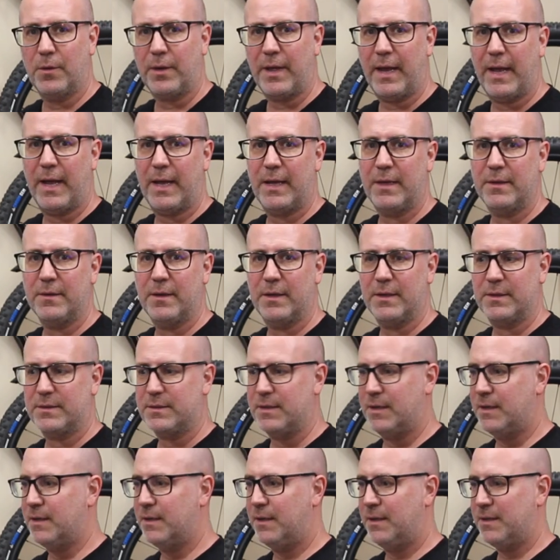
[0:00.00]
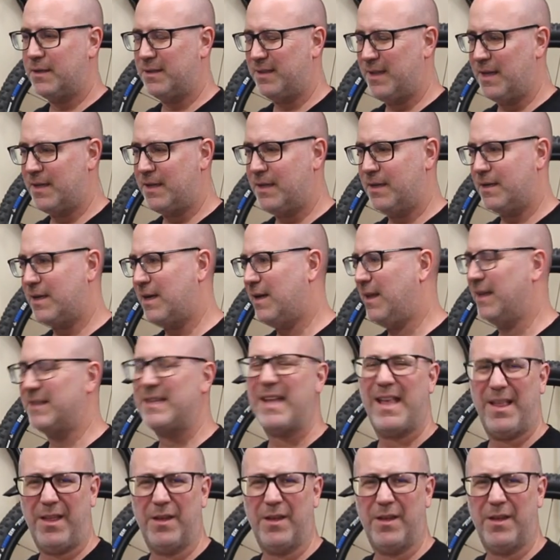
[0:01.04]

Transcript: okay? It's, uh, like like kind of like the